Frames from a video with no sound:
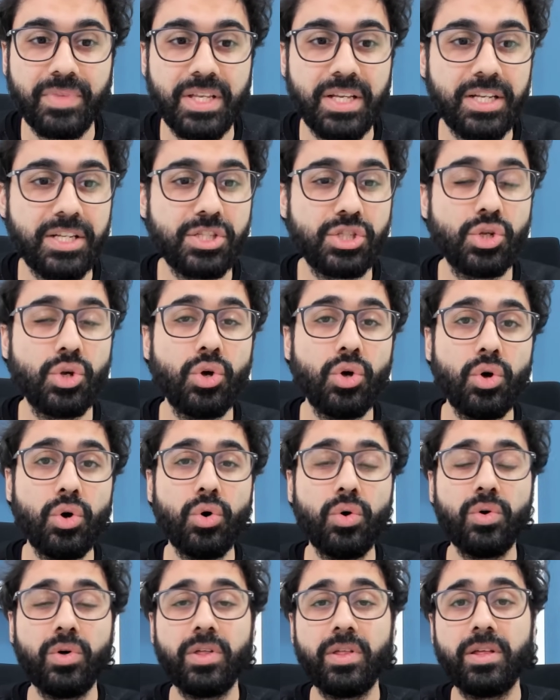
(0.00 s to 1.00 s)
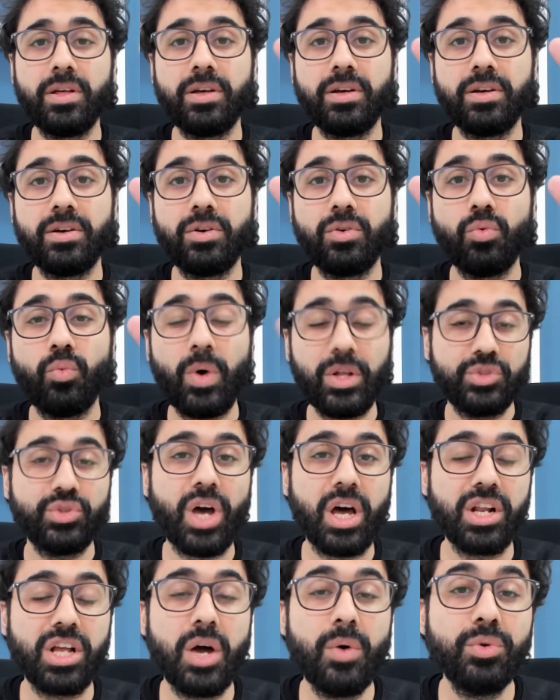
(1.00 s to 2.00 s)
So what you
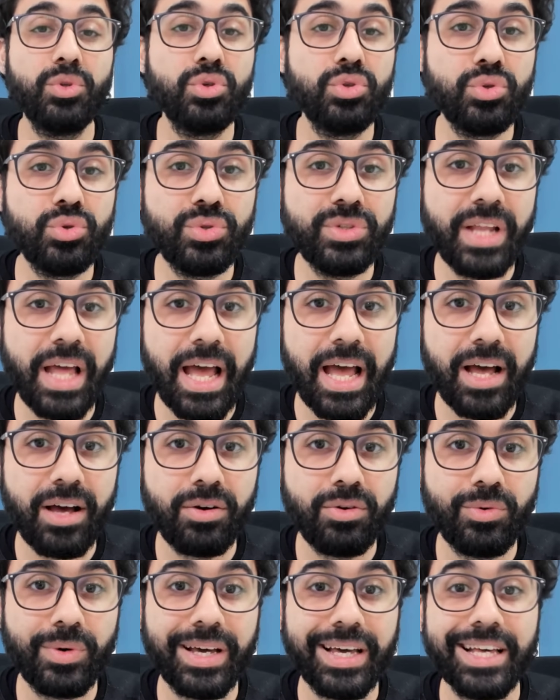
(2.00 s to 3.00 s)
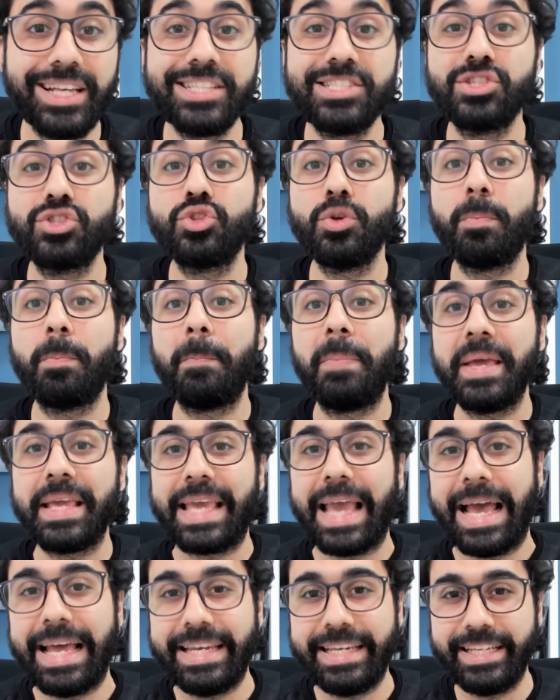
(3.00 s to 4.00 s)
are going to do now is to
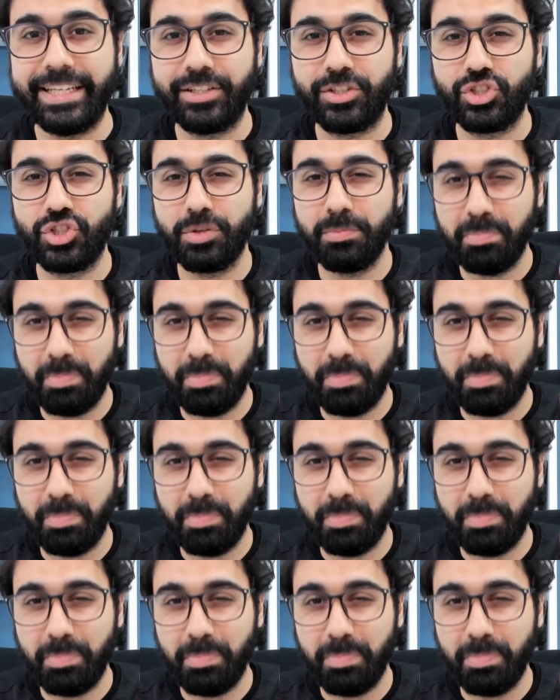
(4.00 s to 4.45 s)
pick a niche.